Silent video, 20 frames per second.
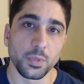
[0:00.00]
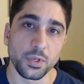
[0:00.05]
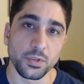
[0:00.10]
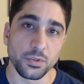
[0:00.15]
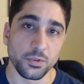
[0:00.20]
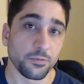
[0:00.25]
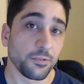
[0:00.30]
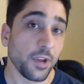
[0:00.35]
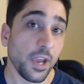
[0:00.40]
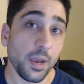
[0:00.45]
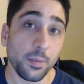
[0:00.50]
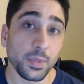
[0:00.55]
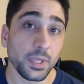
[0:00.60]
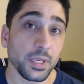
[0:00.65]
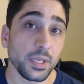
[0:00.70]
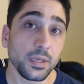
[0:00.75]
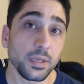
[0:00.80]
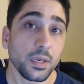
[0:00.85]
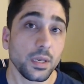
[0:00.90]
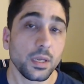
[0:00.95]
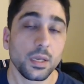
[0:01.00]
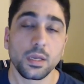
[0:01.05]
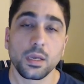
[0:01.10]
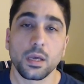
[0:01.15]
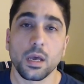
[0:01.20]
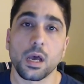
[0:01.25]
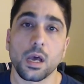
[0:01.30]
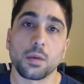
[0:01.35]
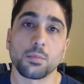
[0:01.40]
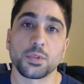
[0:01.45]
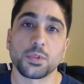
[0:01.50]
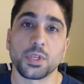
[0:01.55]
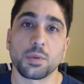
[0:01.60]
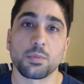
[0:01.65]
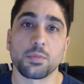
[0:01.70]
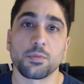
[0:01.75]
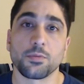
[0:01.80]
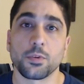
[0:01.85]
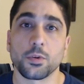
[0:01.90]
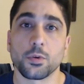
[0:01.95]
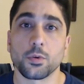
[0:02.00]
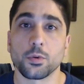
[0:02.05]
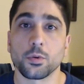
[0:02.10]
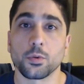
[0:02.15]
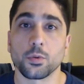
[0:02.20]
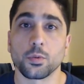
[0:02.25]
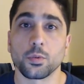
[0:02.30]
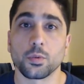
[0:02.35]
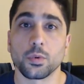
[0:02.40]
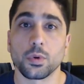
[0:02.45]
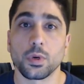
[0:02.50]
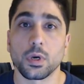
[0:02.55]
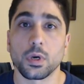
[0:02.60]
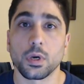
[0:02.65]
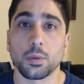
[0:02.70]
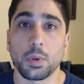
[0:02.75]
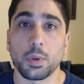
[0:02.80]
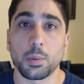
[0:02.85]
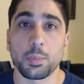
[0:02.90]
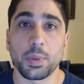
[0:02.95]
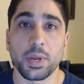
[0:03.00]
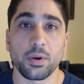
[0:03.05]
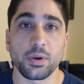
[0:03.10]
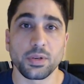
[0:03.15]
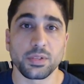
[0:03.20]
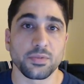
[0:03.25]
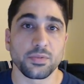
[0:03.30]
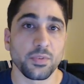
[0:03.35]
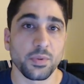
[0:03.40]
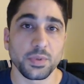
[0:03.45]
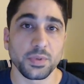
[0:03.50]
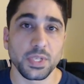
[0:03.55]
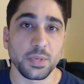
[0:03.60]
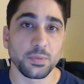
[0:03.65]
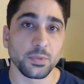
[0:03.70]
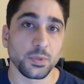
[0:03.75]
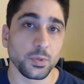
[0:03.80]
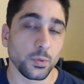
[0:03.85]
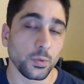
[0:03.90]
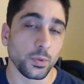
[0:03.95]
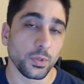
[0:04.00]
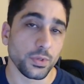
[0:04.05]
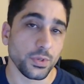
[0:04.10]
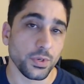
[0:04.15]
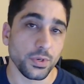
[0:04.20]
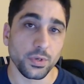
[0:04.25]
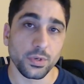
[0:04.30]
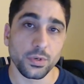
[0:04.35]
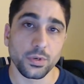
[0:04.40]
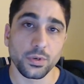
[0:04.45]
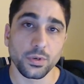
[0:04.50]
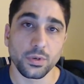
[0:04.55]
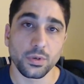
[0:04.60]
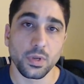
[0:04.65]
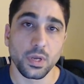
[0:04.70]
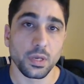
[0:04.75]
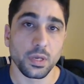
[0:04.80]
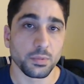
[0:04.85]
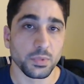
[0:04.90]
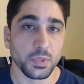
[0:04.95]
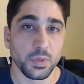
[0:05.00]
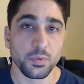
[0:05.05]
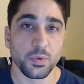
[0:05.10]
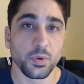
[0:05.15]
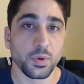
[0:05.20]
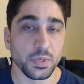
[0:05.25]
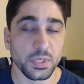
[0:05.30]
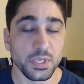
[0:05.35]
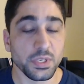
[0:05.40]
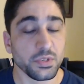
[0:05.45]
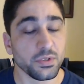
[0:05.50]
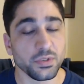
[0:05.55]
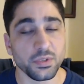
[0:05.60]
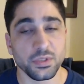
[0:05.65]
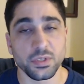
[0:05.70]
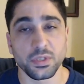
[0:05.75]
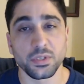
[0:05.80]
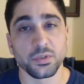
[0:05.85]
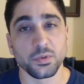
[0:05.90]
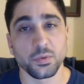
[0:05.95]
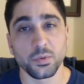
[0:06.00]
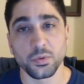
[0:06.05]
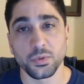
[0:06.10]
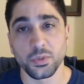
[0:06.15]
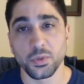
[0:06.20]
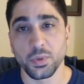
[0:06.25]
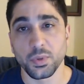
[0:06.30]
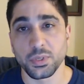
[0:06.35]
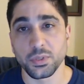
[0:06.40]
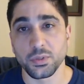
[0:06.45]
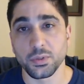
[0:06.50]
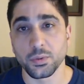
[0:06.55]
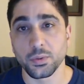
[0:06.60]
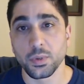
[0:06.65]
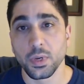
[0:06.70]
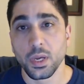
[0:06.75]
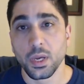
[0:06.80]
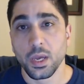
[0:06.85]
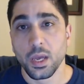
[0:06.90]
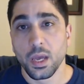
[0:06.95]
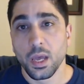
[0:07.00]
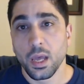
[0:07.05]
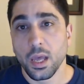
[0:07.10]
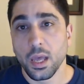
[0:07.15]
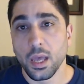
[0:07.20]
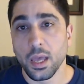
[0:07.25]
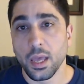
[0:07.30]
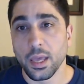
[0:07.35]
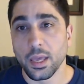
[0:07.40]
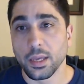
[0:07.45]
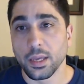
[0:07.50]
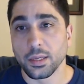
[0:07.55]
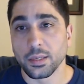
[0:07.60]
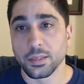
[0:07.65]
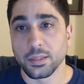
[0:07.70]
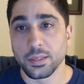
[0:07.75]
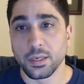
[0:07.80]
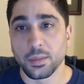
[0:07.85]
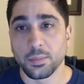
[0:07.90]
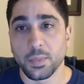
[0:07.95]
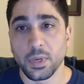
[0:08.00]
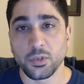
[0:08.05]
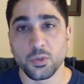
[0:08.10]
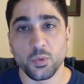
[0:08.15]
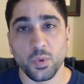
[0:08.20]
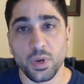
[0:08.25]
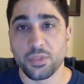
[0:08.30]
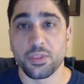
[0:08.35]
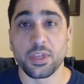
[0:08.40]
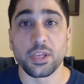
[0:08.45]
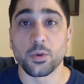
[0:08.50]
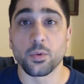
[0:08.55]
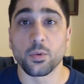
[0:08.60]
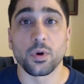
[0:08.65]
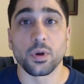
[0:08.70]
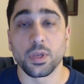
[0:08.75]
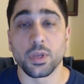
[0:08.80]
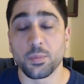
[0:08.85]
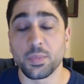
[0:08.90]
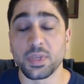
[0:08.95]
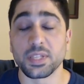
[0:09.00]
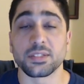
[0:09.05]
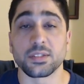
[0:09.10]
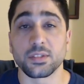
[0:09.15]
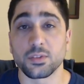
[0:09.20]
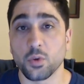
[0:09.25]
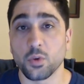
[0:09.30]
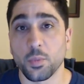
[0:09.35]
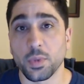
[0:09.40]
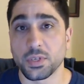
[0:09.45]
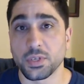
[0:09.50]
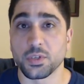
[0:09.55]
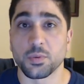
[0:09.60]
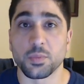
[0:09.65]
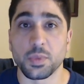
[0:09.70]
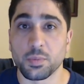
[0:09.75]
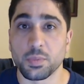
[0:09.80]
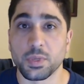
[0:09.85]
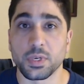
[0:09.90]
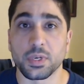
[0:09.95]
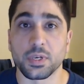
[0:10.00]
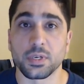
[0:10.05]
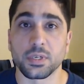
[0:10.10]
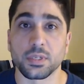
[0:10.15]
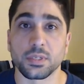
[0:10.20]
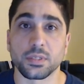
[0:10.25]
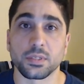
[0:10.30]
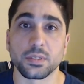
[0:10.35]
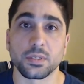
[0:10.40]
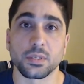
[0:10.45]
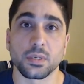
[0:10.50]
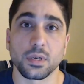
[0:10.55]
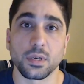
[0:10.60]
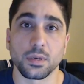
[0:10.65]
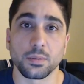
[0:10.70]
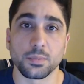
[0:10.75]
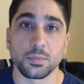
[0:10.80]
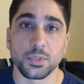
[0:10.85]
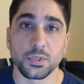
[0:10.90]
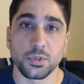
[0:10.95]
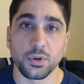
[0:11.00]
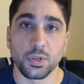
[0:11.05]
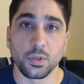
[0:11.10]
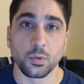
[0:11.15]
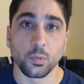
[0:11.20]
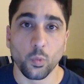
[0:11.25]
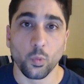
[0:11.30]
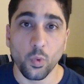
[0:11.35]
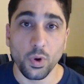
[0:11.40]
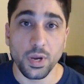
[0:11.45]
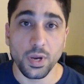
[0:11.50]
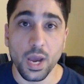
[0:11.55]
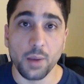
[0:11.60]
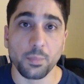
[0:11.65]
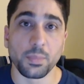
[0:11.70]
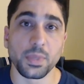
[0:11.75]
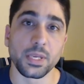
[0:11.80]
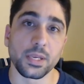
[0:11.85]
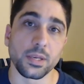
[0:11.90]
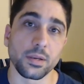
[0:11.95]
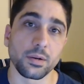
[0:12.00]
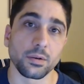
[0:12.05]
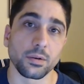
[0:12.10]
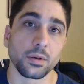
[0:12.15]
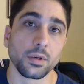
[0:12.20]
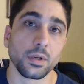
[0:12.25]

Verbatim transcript: your family. Um, some of you um, are parents from the same school as her. Um, some of you are teachers in the school she went to. And um, I just want to thank you all. It means so much to me because Scarlett would not be here